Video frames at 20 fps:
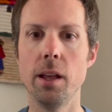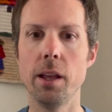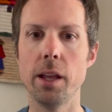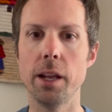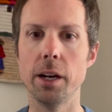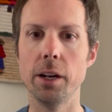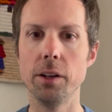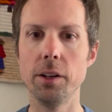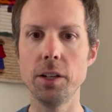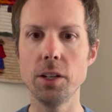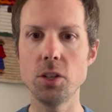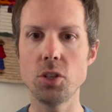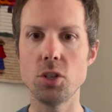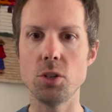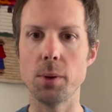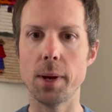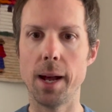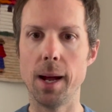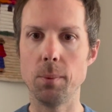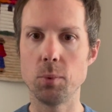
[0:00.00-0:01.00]
Areas
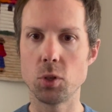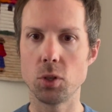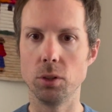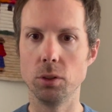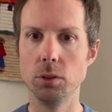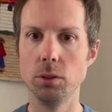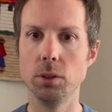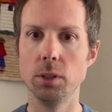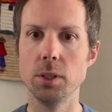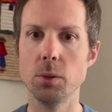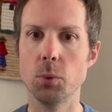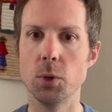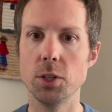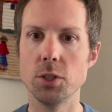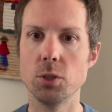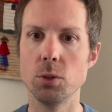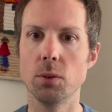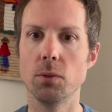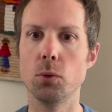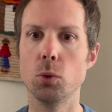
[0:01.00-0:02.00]
you absolutely want
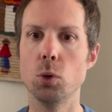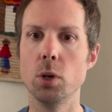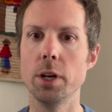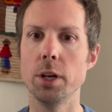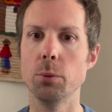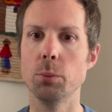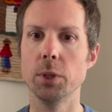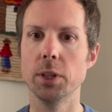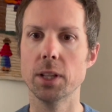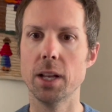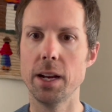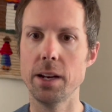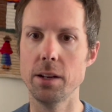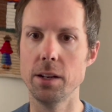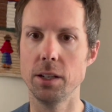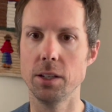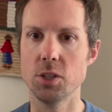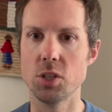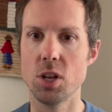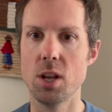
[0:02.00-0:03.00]
to avoid when
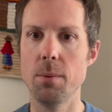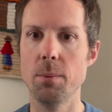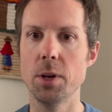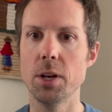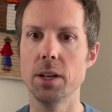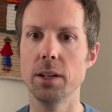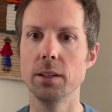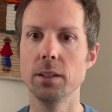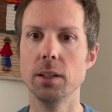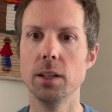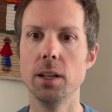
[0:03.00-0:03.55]
lightning is imminent